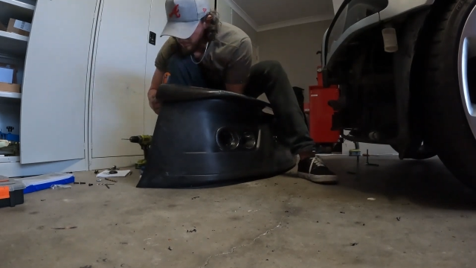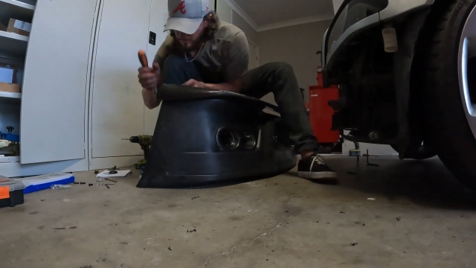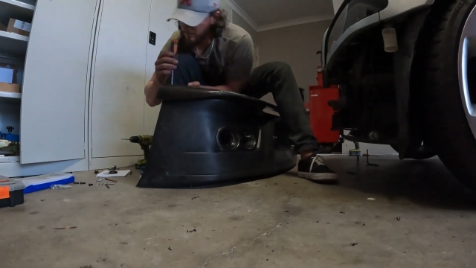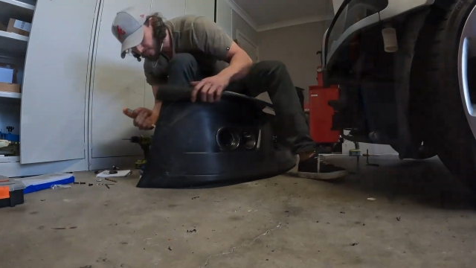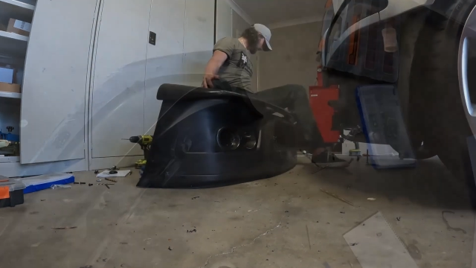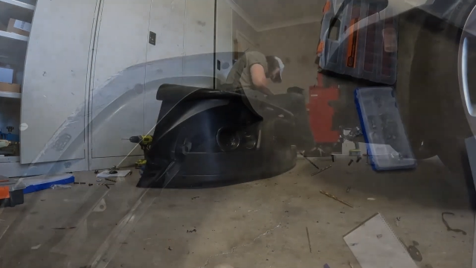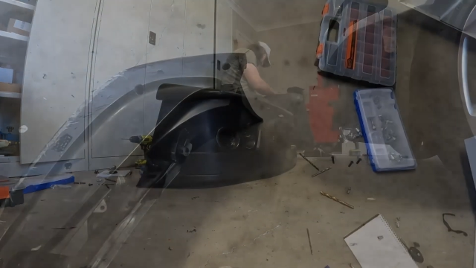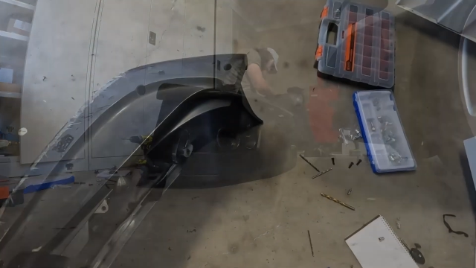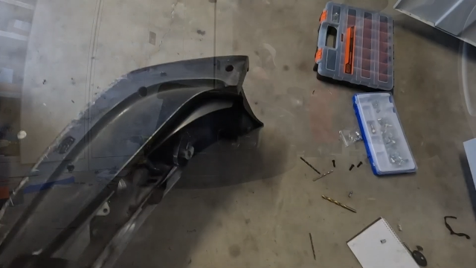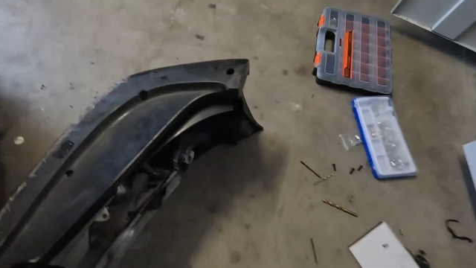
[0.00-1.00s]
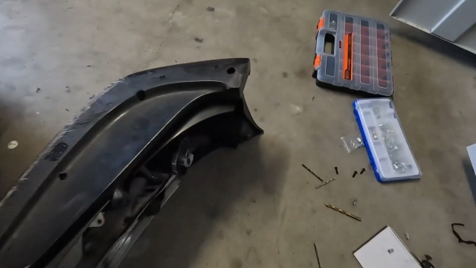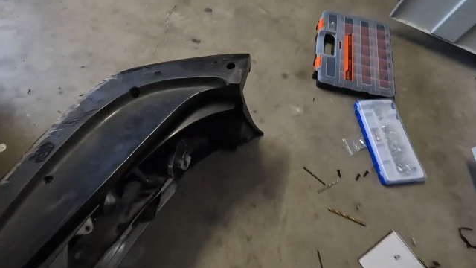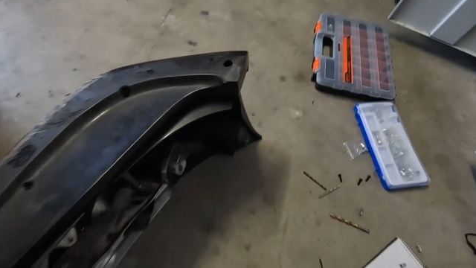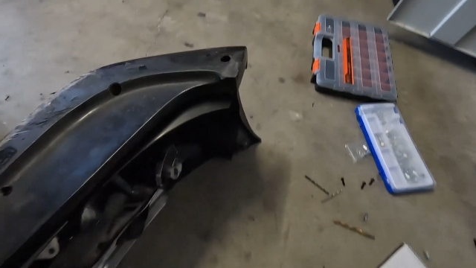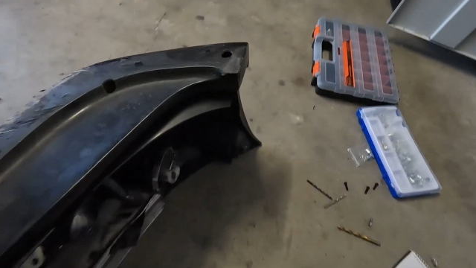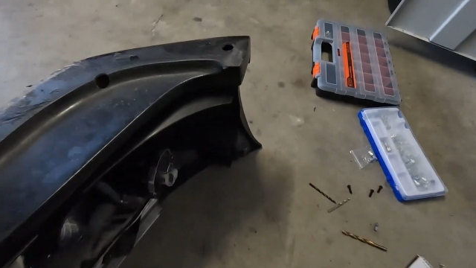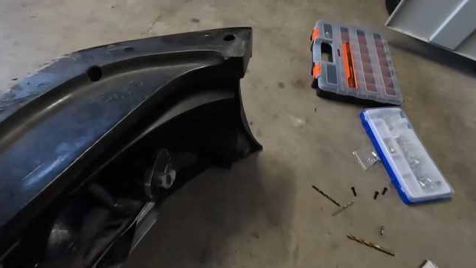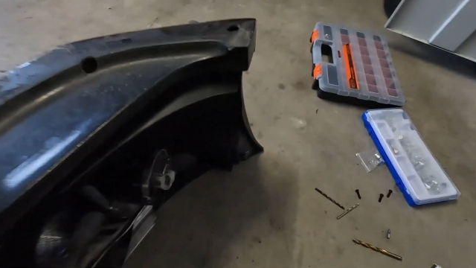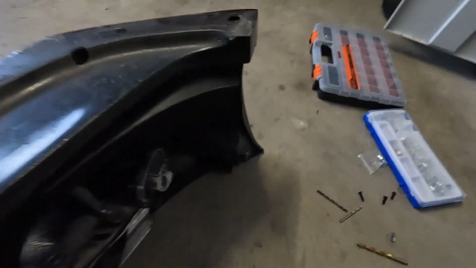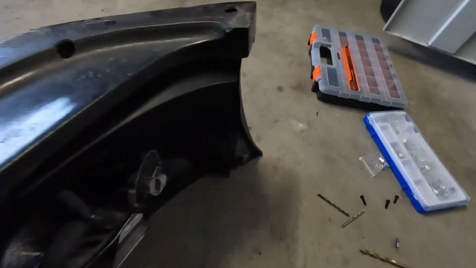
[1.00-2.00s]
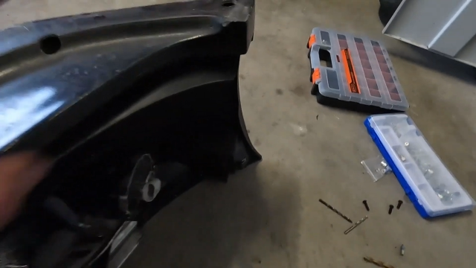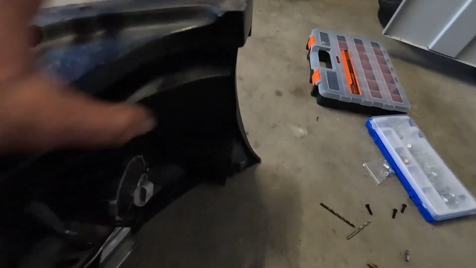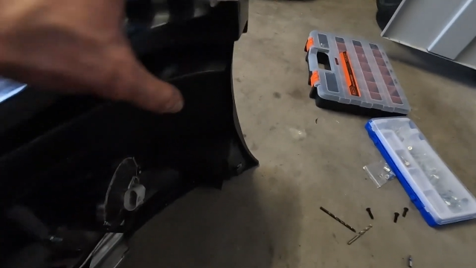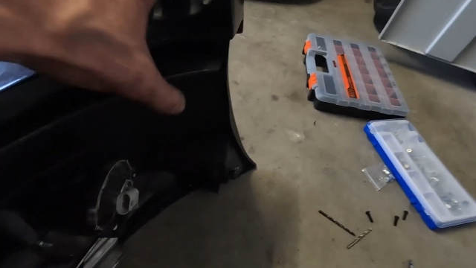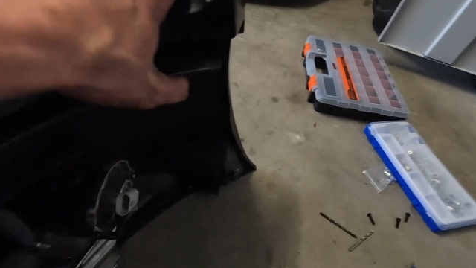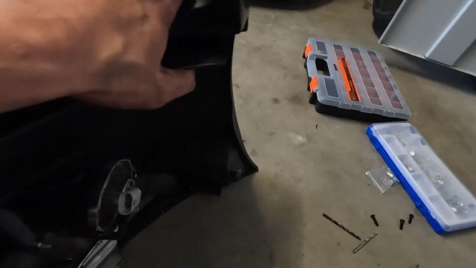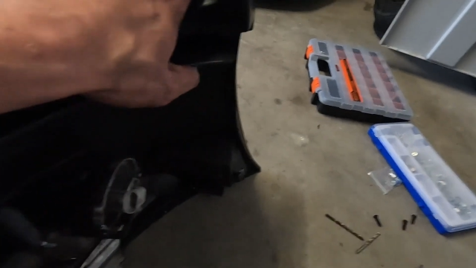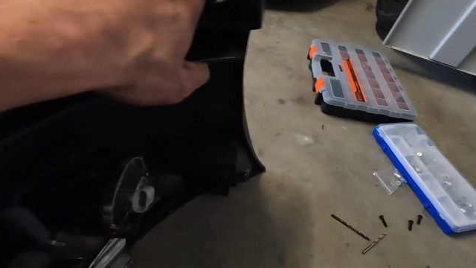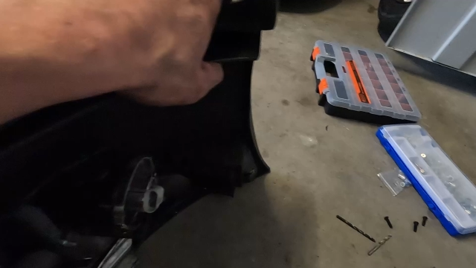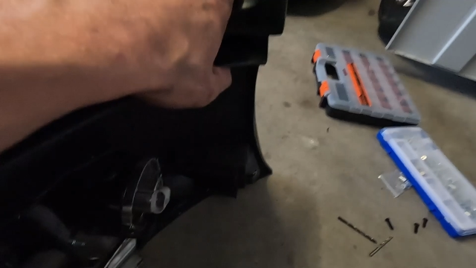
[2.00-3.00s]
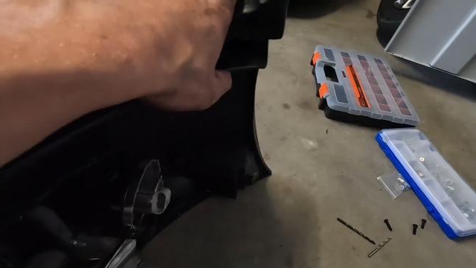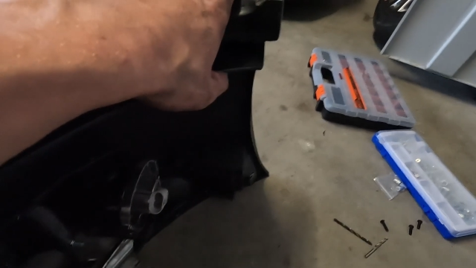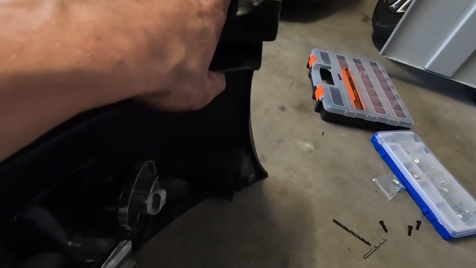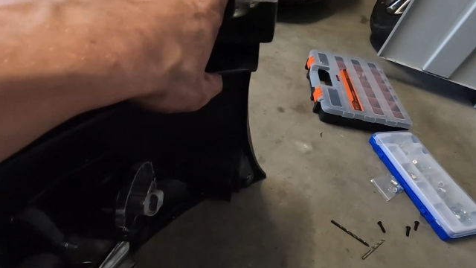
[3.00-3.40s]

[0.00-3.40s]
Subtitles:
(no speaker visible)